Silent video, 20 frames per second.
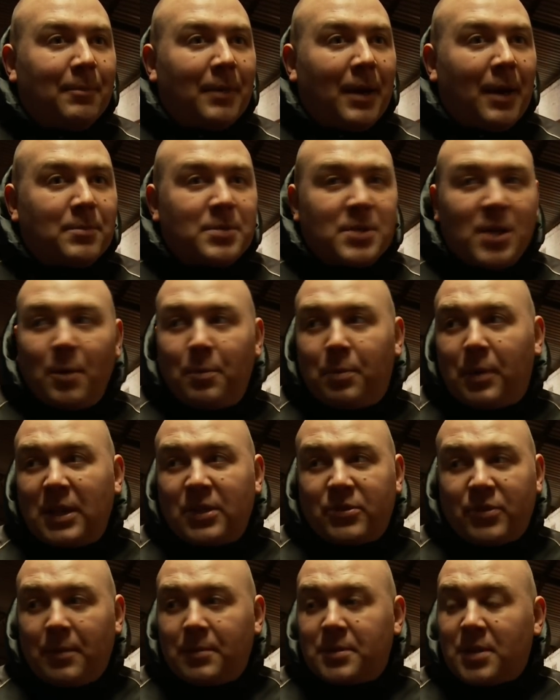I'm so
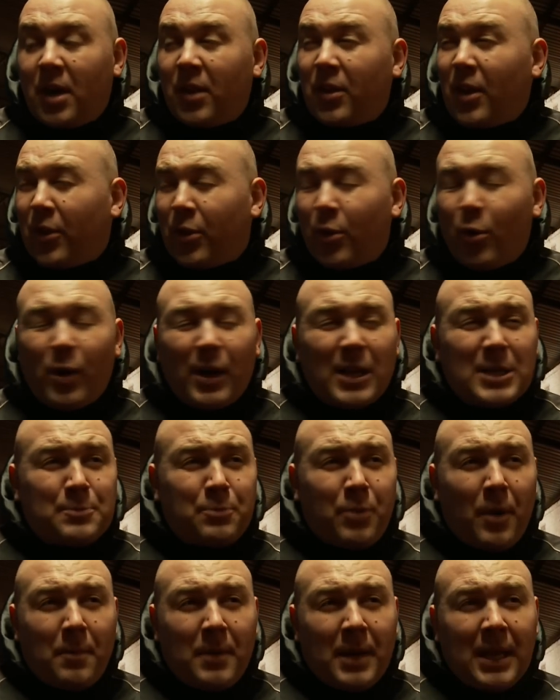pleased for him, because I thought against
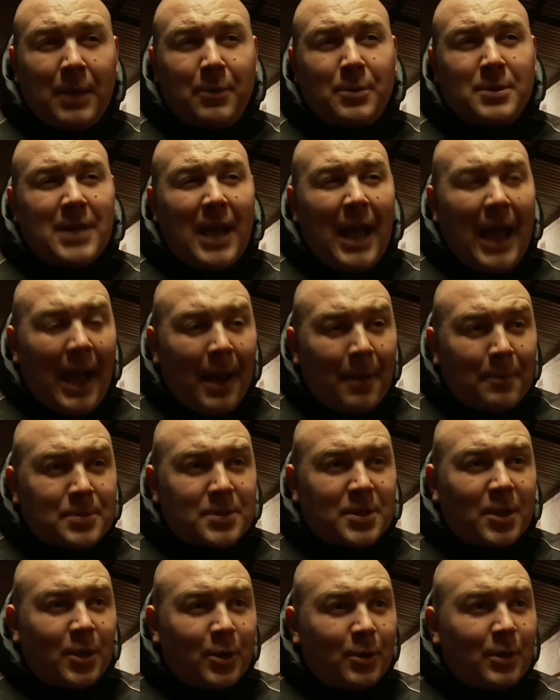Bromley he was
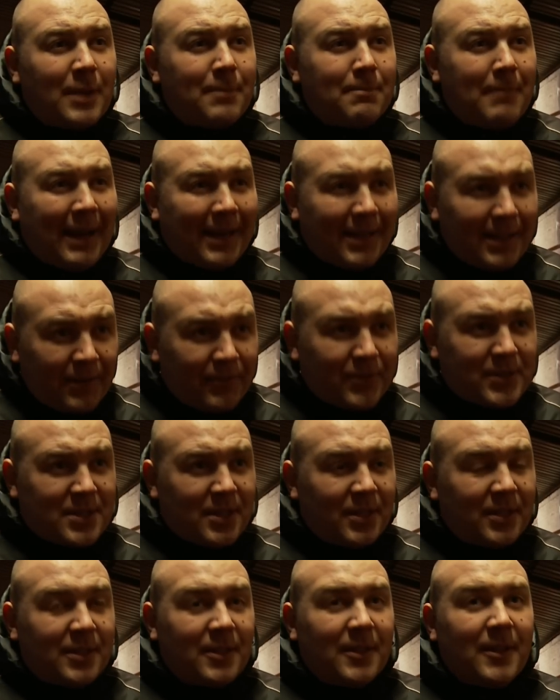absolutely
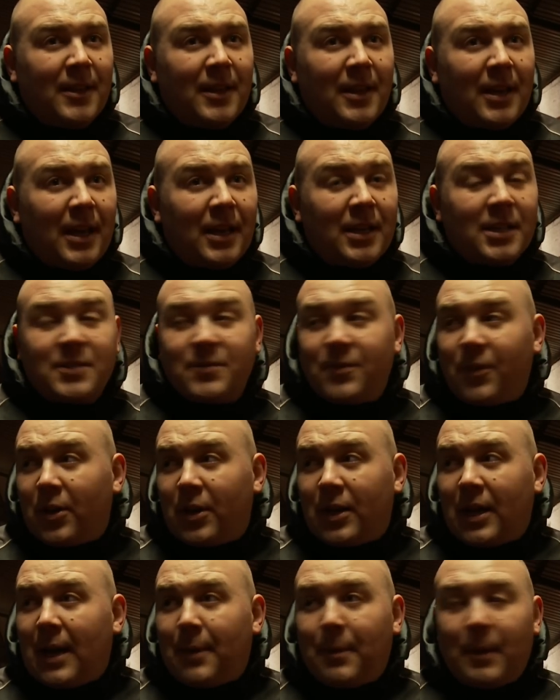magnificent, and he's
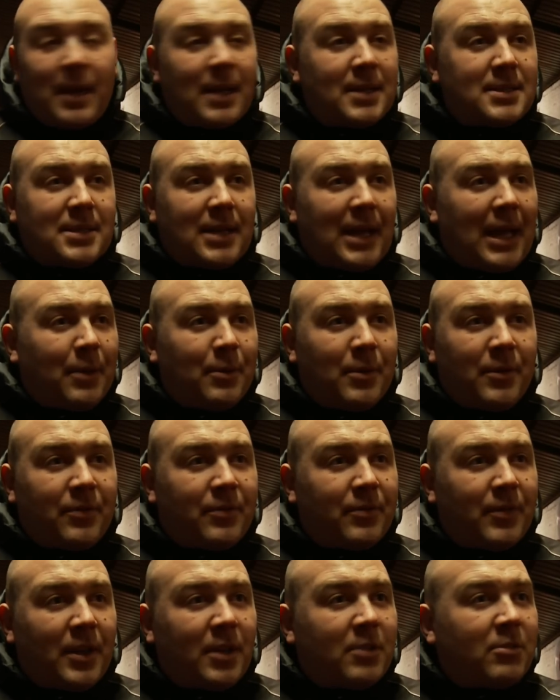followed it up again today
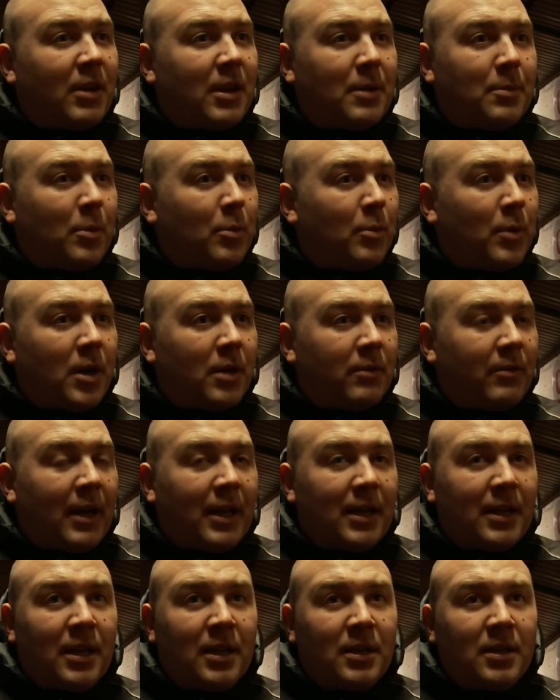with incredible work
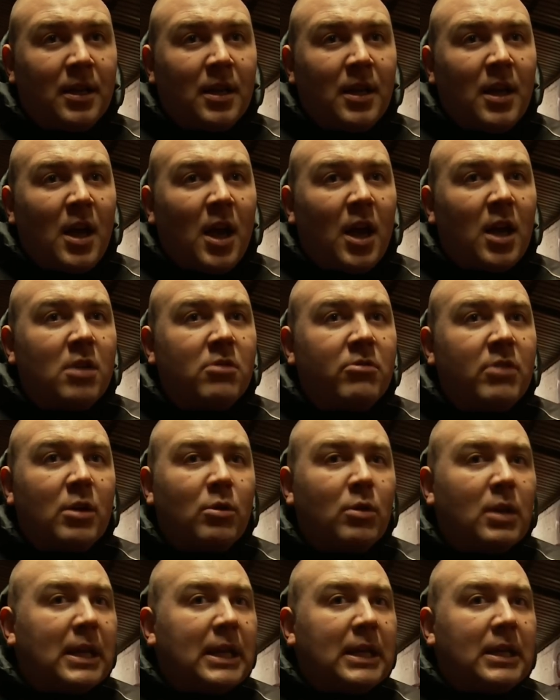rate and a
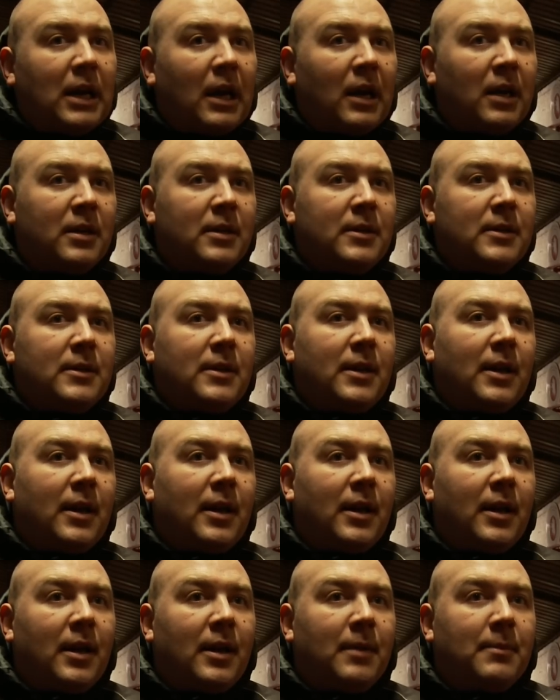real leader,
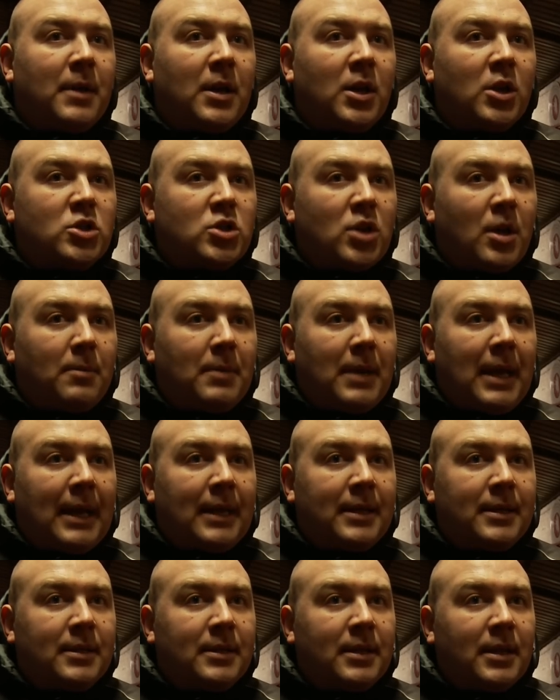and a top
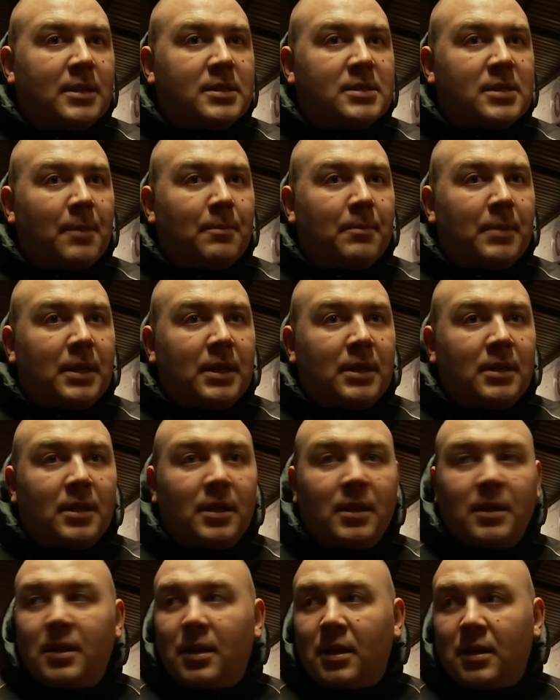lad, and somebody
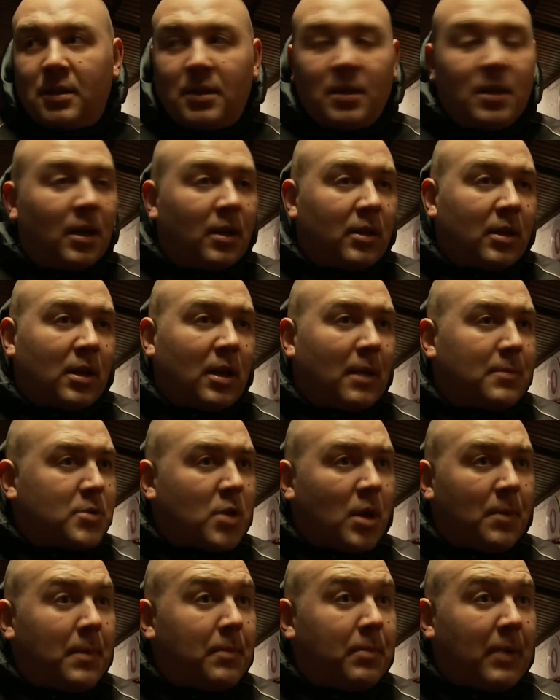that you know the club's
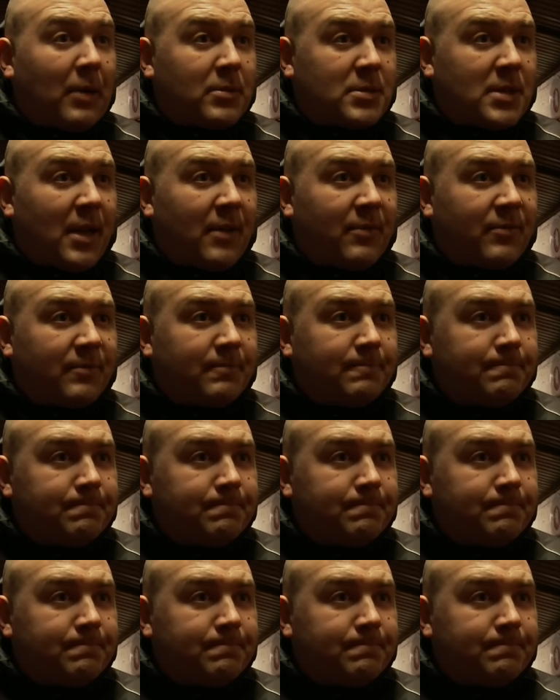got to be proud to have.